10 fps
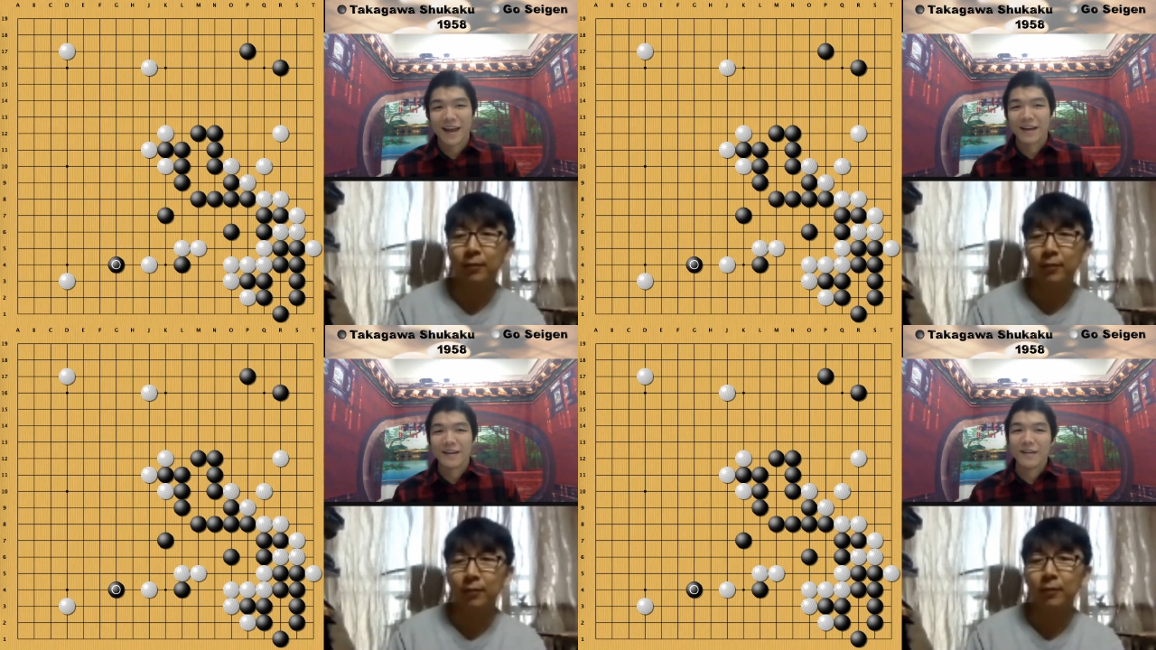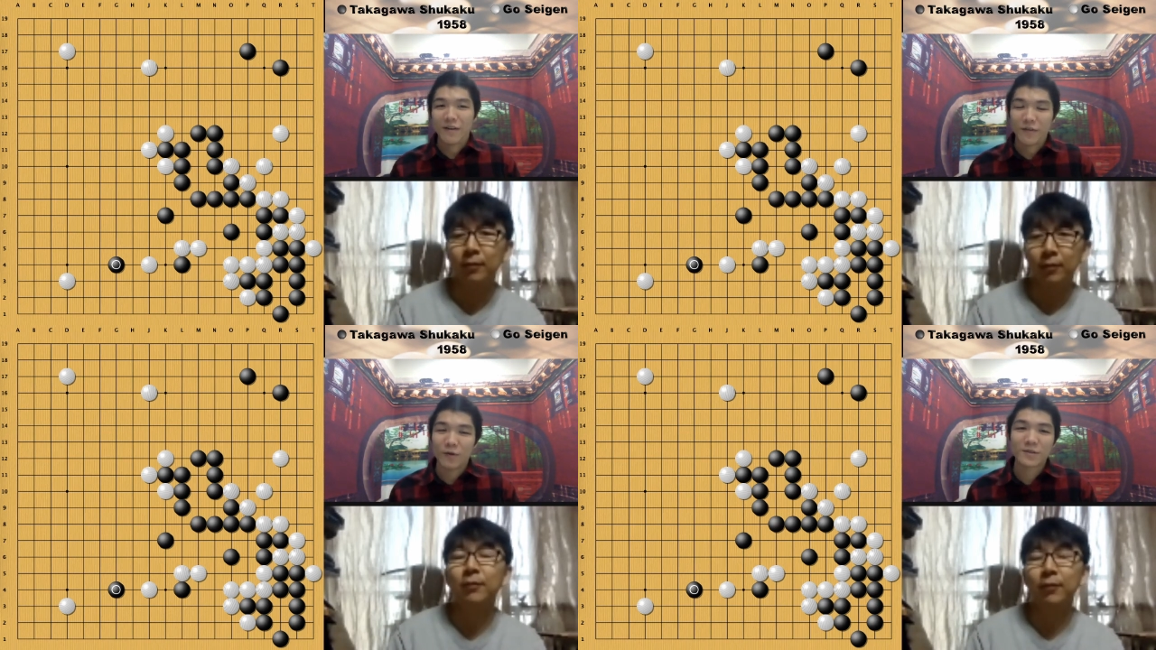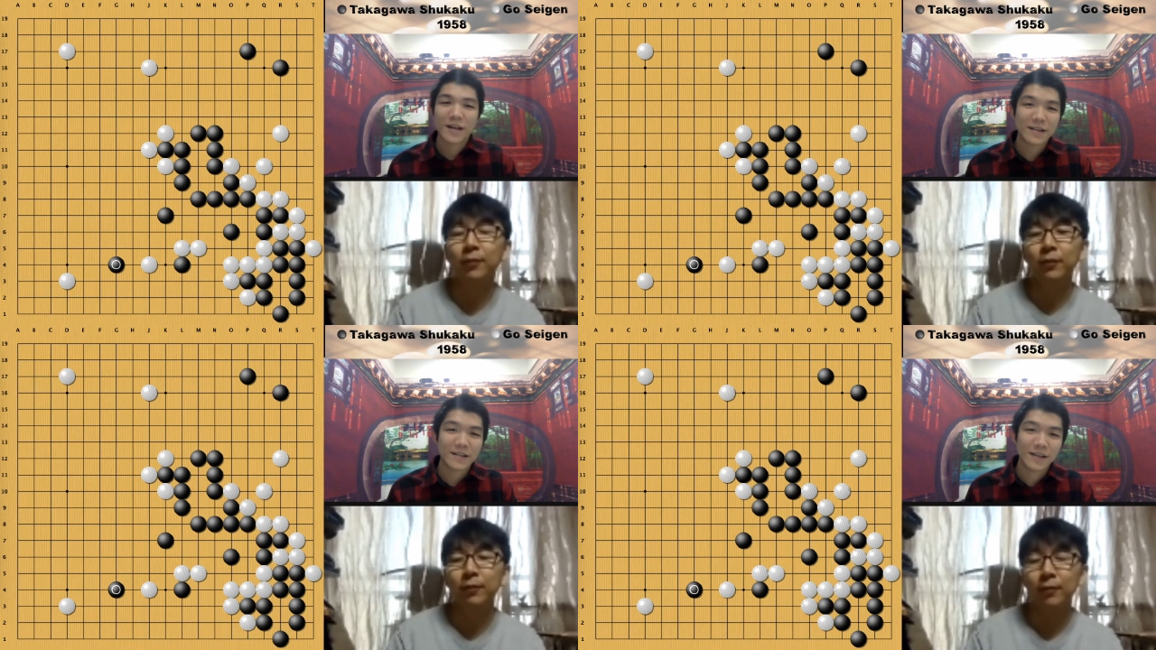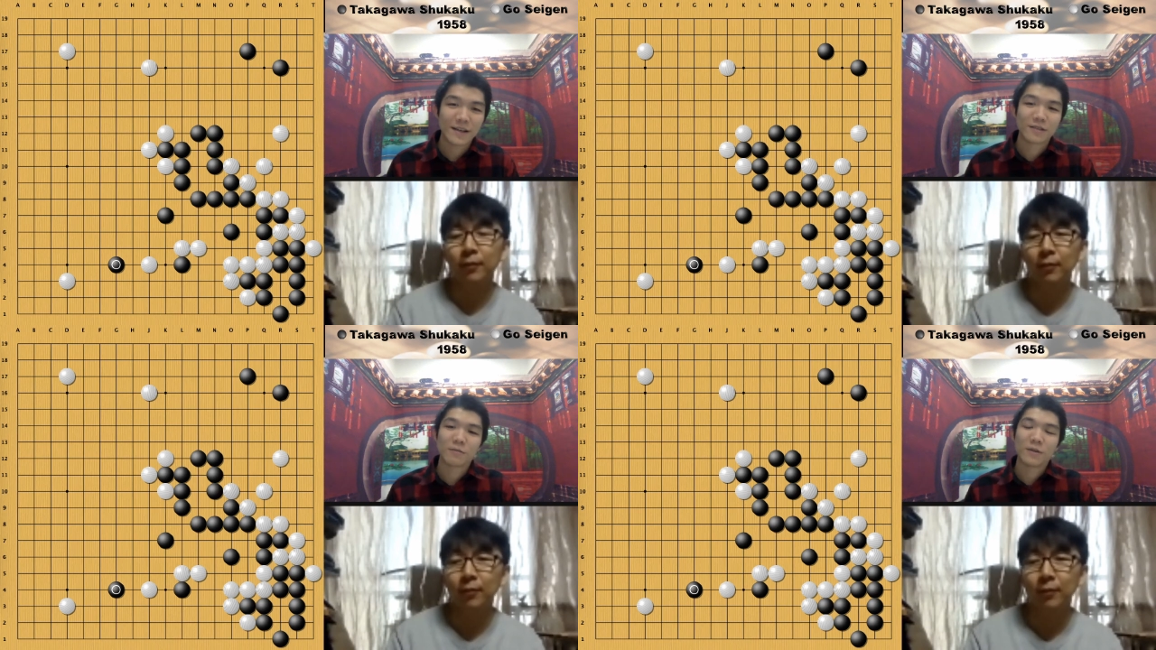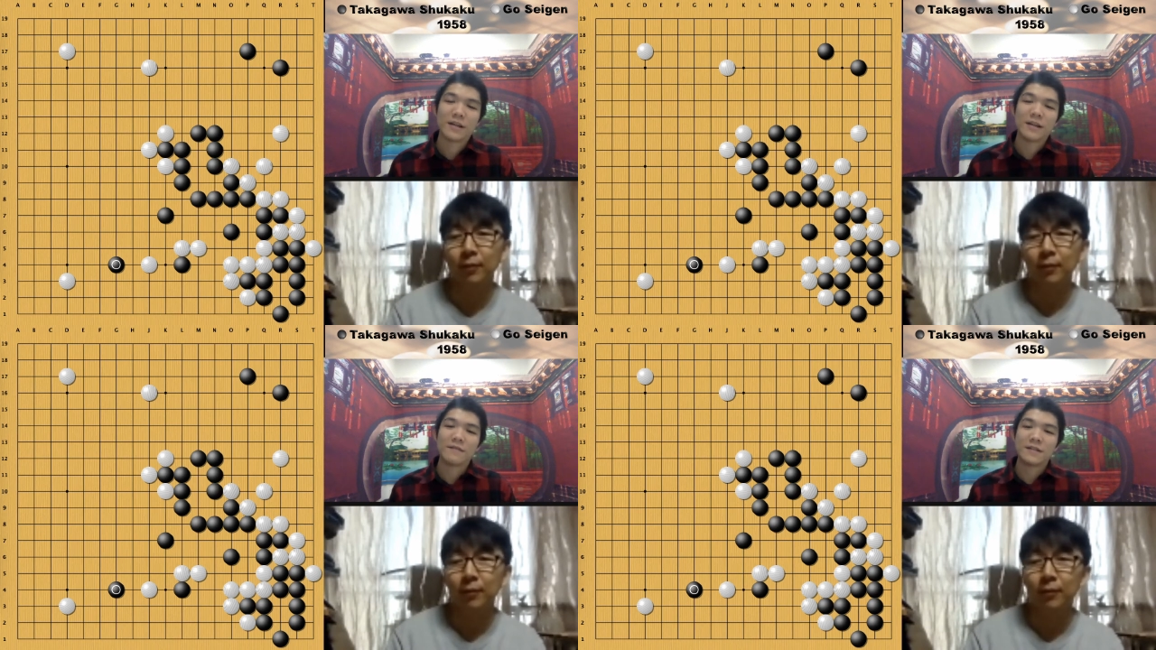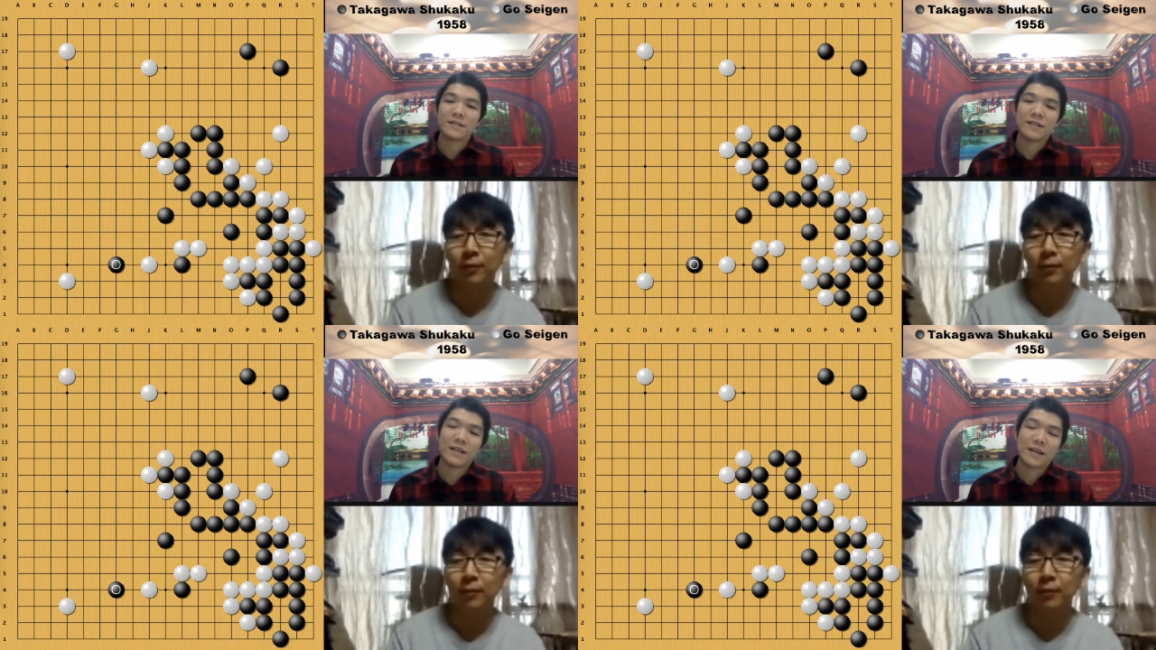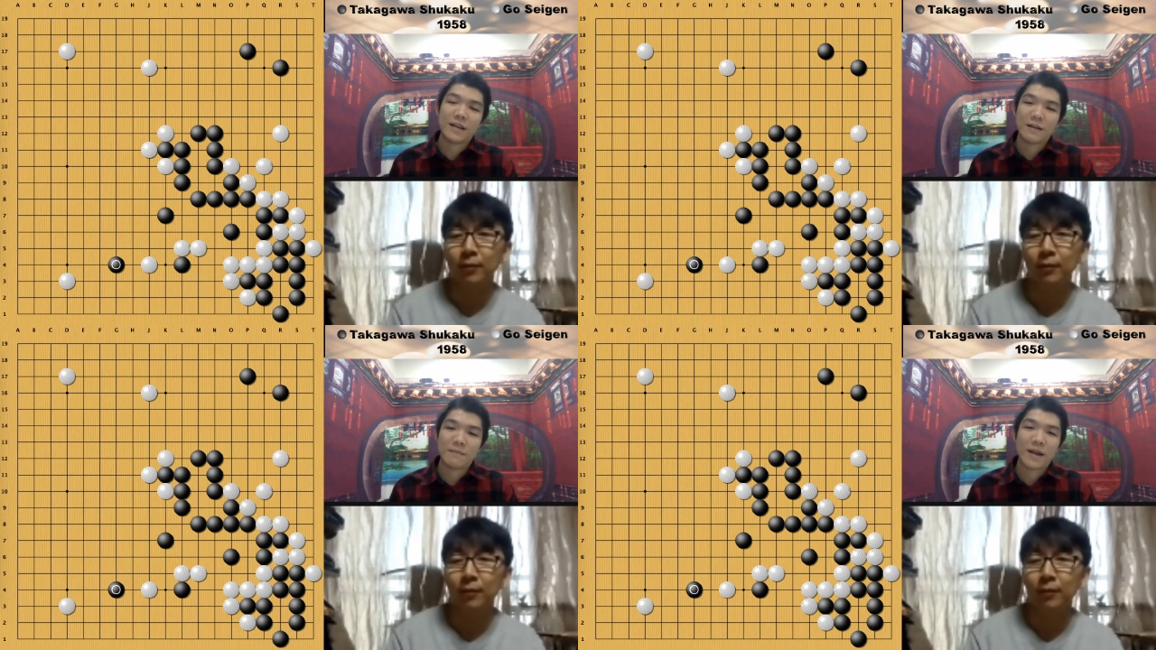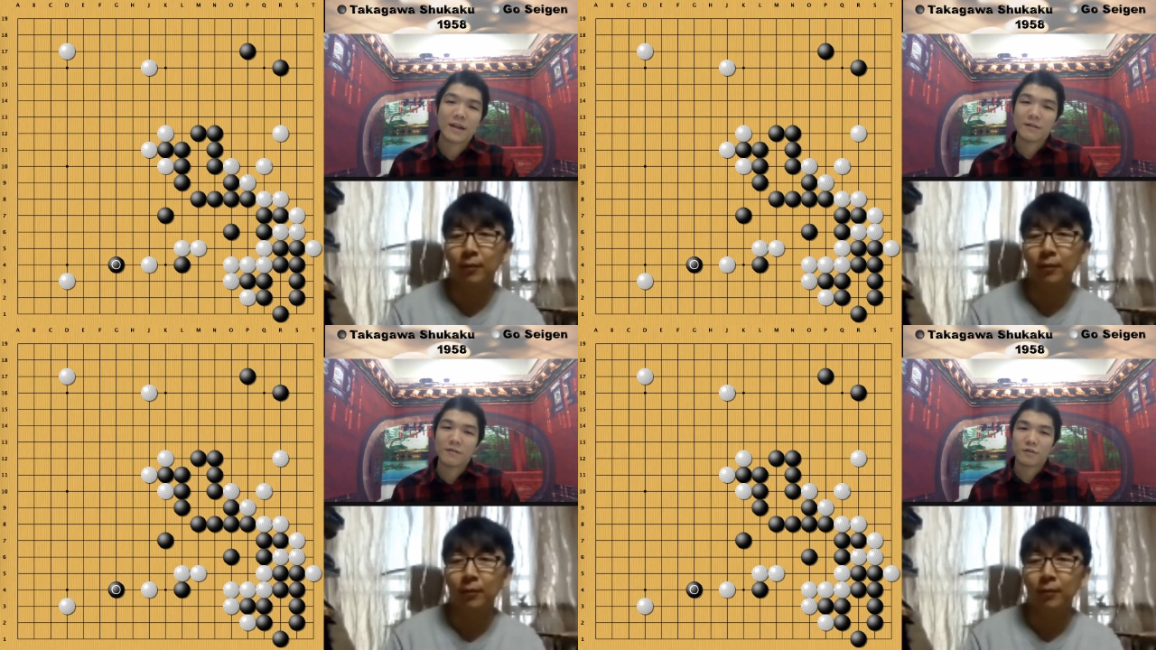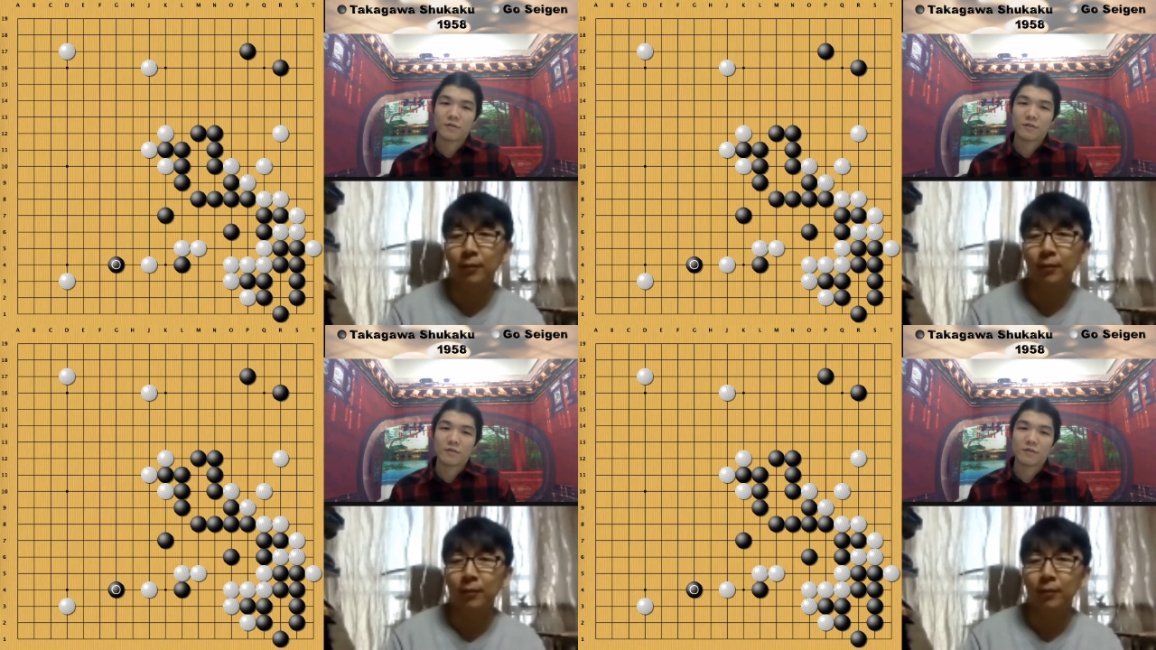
Speaker 1: and those ideas we can even see in many